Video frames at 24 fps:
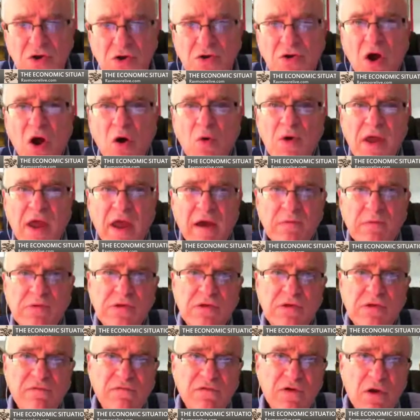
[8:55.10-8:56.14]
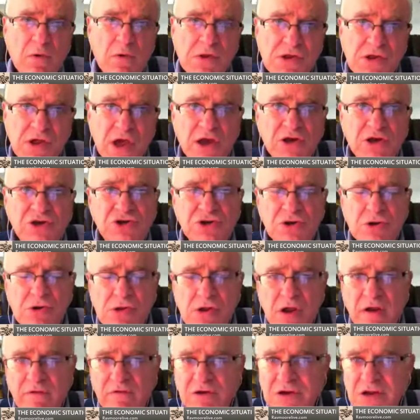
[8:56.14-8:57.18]
know we have severe
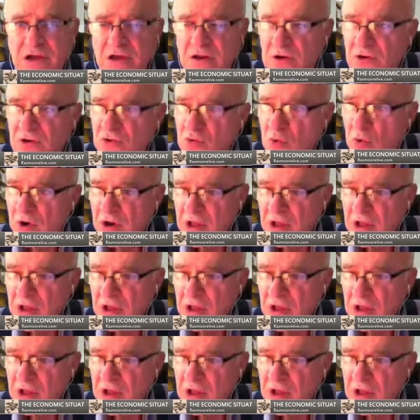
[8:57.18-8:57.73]
recessions every 10 or 20